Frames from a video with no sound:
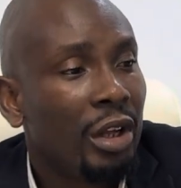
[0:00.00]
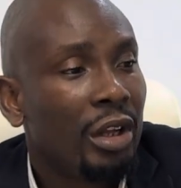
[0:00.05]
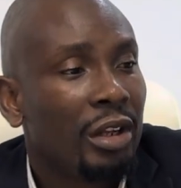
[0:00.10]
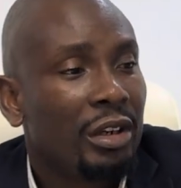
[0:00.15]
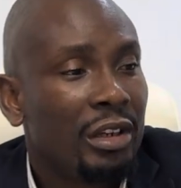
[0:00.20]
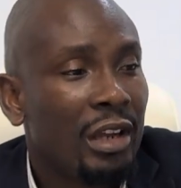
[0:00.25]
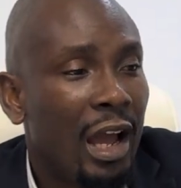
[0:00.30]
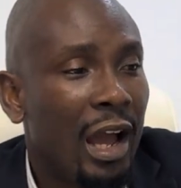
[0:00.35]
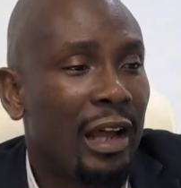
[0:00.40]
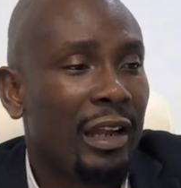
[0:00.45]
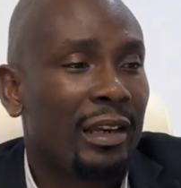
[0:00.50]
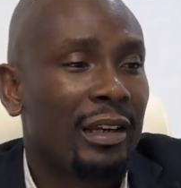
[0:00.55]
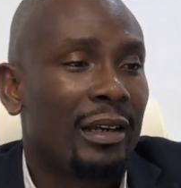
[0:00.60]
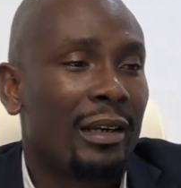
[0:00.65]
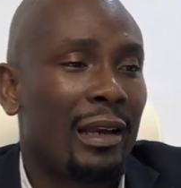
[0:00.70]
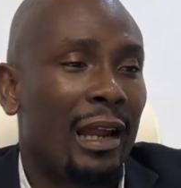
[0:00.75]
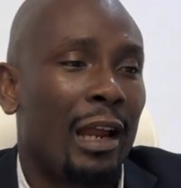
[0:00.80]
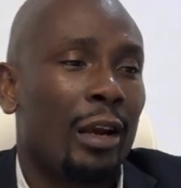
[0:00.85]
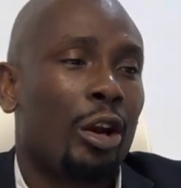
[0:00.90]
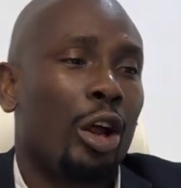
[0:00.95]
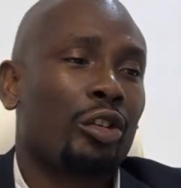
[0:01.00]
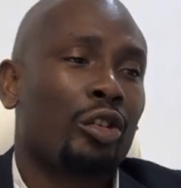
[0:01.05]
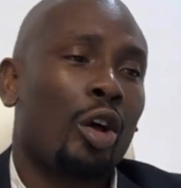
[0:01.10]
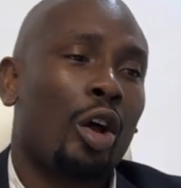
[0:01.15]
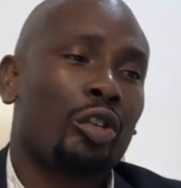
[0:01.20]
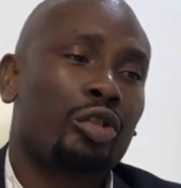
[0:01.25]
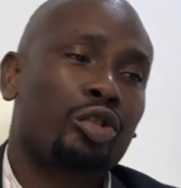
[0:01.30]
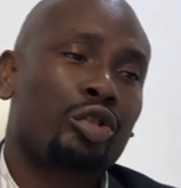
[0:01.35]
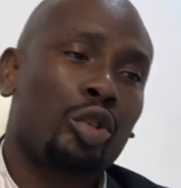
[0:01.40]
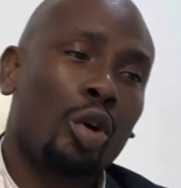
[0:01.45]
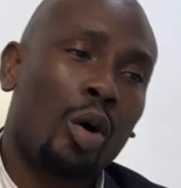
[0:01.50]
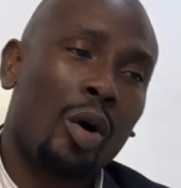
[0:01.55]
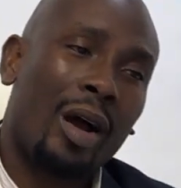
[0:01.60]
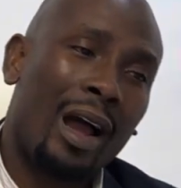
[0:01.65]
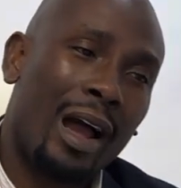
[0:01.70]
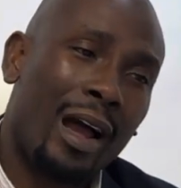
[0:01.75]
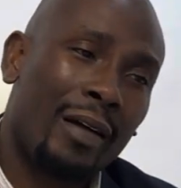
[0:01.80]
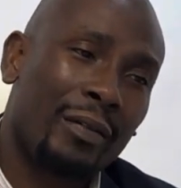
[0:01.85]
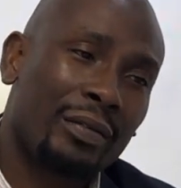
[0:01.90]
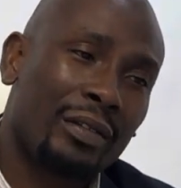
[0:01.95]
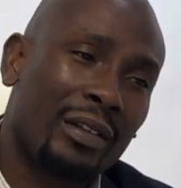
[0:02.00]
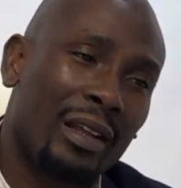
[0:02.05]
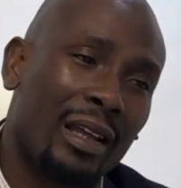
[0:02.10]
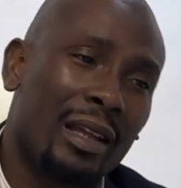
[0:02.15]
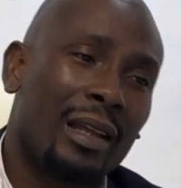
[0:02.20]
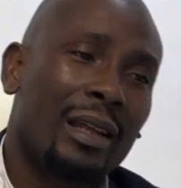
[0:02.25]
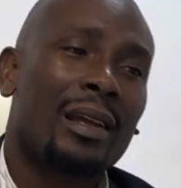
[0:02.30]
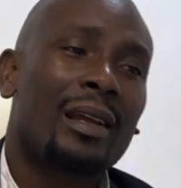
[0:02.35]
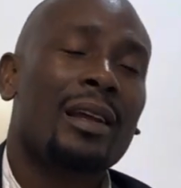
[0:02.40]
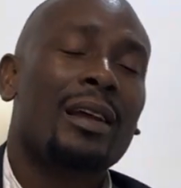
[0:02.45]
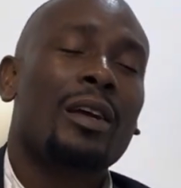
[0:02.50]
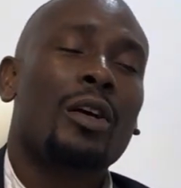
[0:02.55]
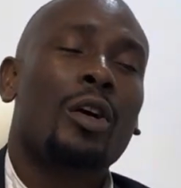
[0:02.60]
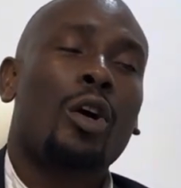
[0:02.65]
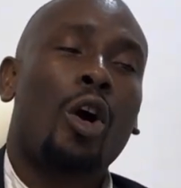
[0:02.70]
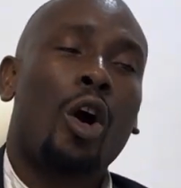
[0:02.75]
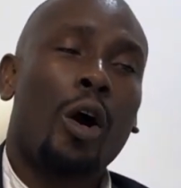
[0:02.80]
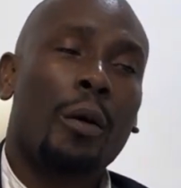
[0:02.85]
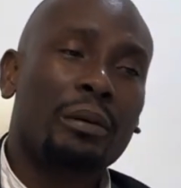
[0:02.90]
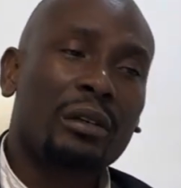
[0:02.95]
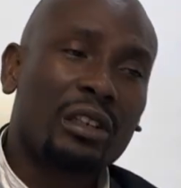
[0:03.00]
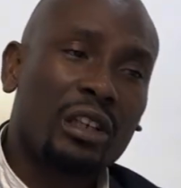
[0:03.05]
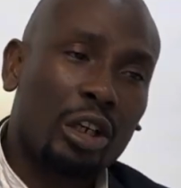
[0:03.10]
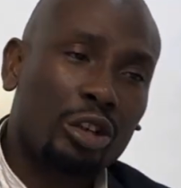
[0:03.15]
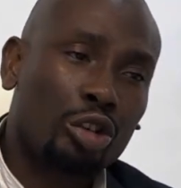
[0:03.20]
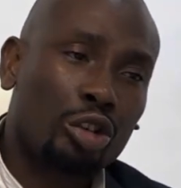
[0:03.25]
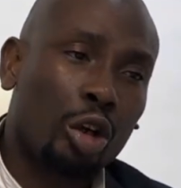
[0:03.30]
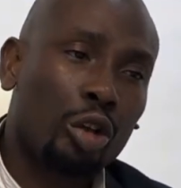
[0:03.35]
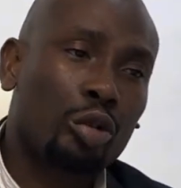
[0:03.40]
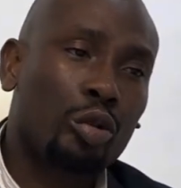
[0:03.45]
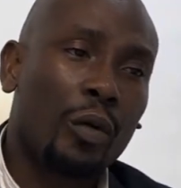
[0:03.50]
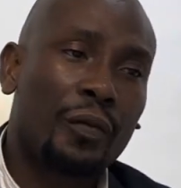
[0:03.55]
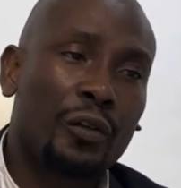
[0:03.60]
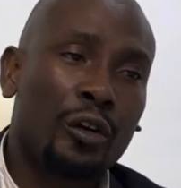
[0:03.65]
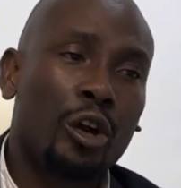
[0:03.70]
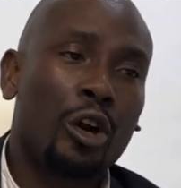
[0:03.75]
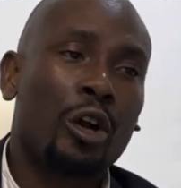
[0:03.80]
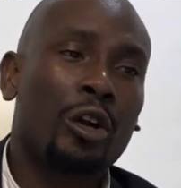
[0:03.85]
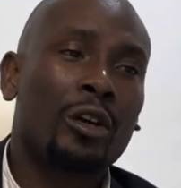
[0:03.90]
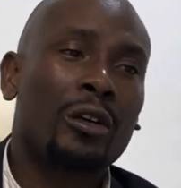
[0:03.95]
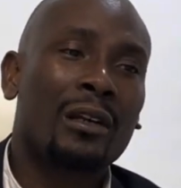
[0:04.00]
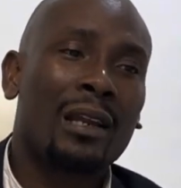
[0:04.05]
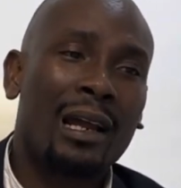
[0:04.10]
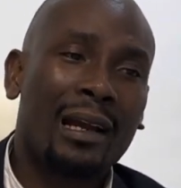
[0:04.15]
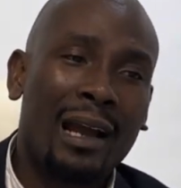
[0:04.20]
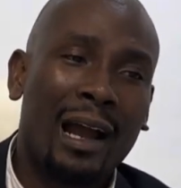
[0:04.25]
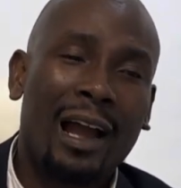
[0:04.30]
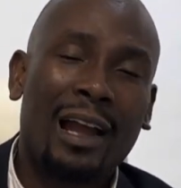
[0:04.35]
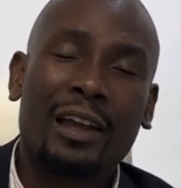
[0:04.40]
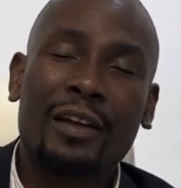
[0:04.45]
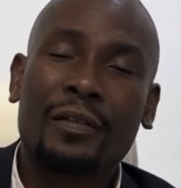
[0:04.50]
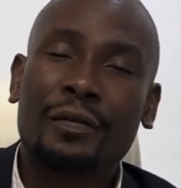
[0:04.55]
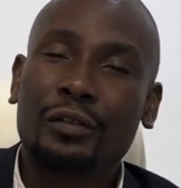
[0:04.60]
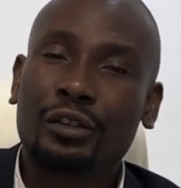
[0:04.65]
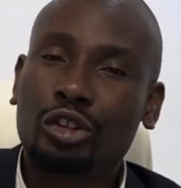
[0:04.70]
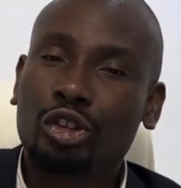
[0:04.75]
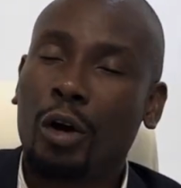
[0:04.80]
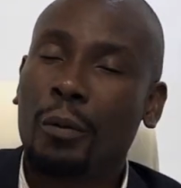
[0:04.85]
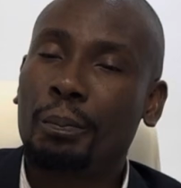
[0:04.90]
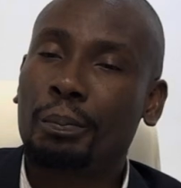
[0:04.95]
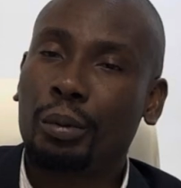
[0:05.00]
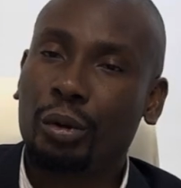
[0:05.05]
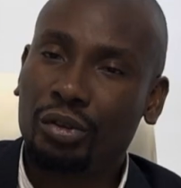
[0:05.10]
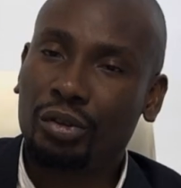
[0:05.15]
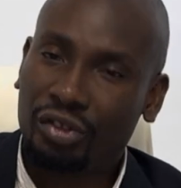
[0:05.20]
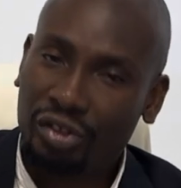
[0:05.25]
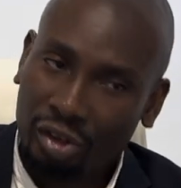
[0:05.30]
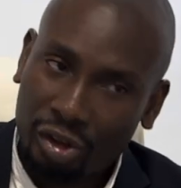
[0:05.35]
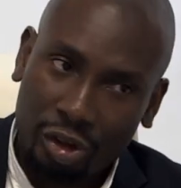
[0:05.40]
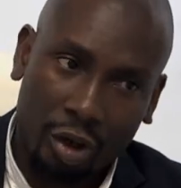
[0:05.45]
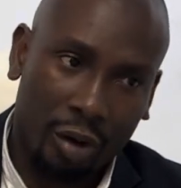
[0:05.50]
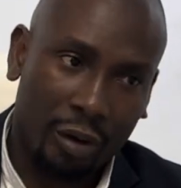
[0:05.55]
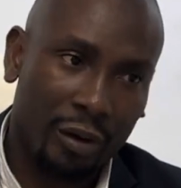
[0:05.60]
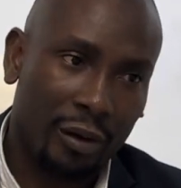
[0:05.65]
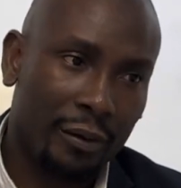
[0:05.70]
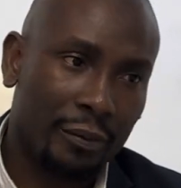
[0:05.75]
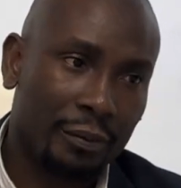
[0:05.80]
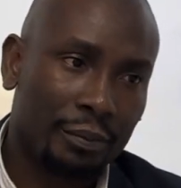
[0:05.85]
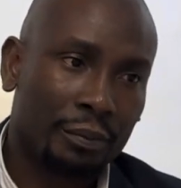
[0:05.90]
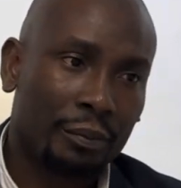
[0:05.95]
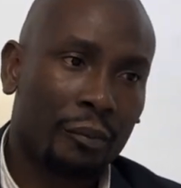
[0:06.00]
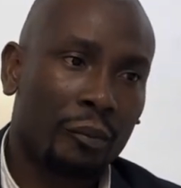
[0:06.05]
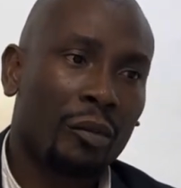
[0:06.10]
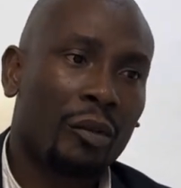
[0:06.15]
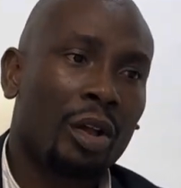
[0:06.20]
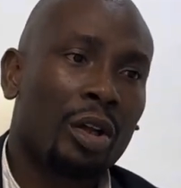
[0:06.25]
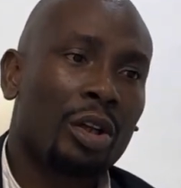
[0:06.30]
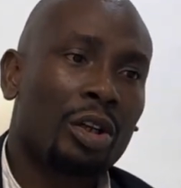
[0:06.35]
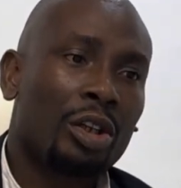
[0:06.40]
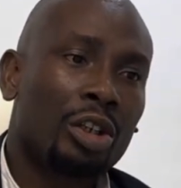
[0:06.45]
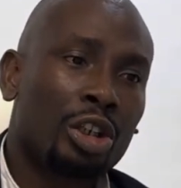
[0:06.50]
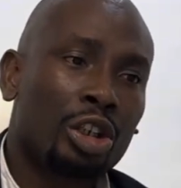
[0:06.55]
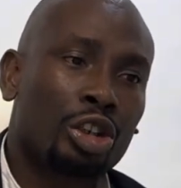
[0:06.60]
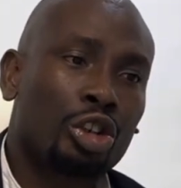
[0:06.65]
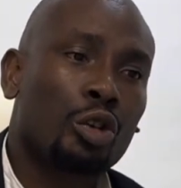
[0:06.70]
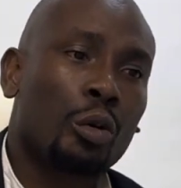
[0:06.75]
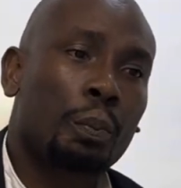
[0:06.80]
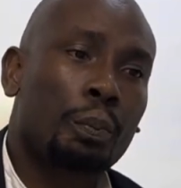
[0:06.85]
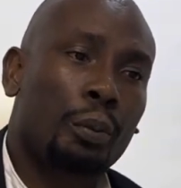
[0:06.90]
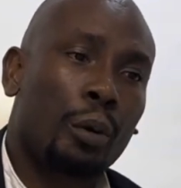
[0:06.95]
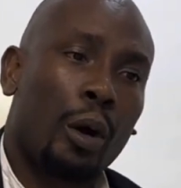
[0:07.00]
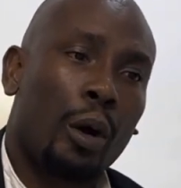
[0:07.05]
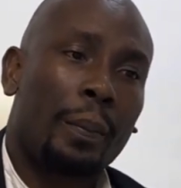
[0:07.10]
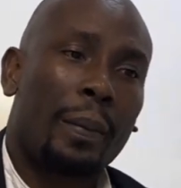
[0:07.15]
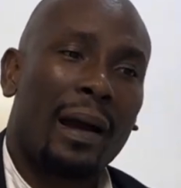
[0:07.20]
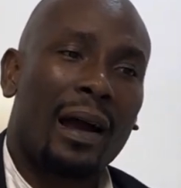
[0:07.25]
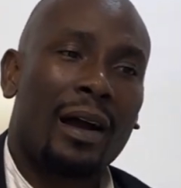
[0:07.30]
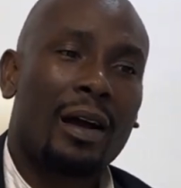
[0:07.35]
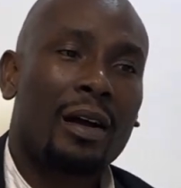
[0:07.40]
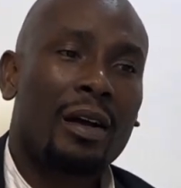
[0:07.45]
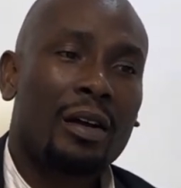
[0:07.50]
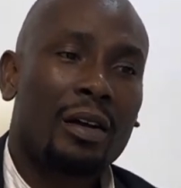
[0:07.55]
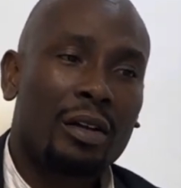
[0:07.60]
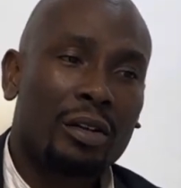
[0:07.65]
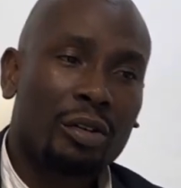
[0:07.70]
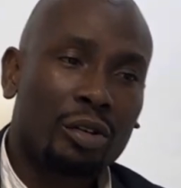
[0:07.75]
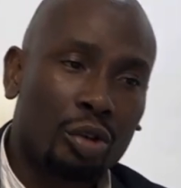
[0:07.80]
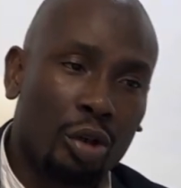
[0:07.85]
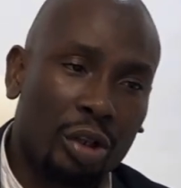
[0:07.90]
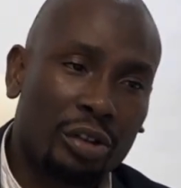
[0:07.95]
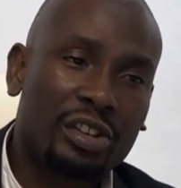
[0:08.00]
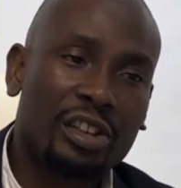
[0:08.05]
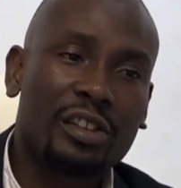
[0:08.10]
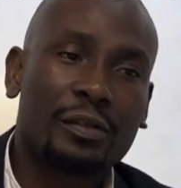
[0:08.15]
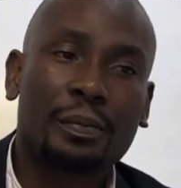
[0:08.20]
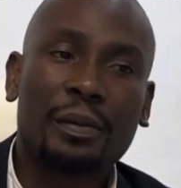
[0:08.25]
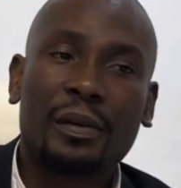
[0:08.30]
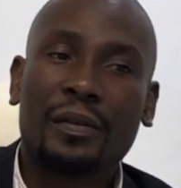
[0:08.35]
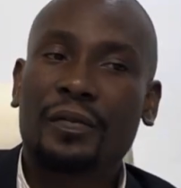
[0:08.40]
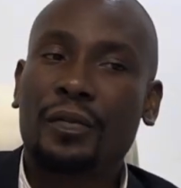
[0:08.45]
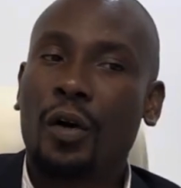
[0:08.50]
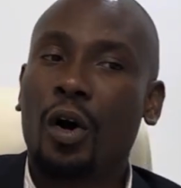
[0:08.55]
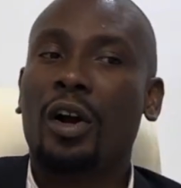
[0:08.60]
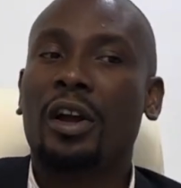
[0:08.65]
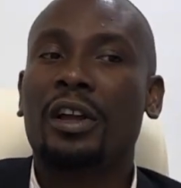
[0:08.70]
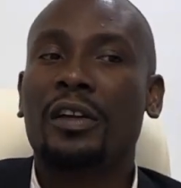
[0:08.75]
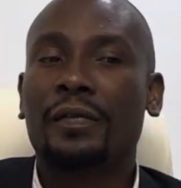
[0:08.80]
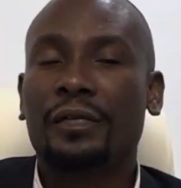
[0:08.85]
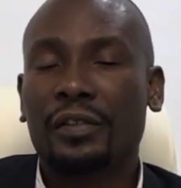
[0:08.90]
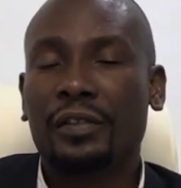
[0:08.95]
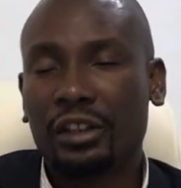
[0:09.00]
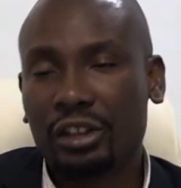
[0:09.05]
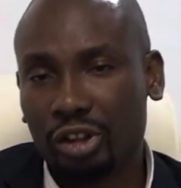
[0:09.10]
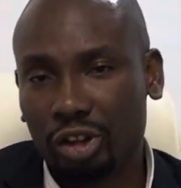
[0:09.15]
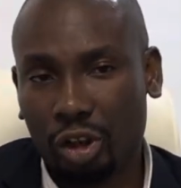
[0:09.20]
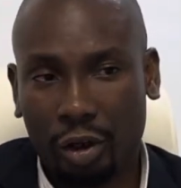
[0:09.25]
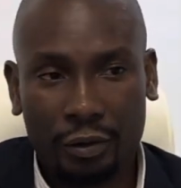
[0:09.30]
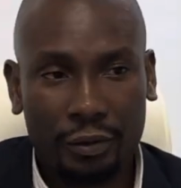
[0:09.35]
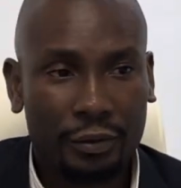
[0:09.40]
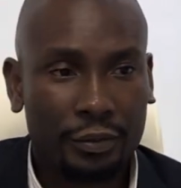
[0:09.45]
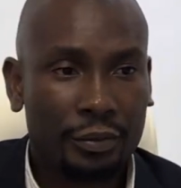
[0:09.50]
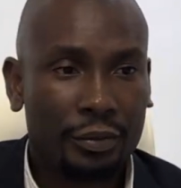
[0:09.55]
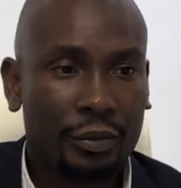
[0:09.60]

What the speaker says: Then landlord also have the obligation to follow legal eviction procedure, issue proper notice before eviction,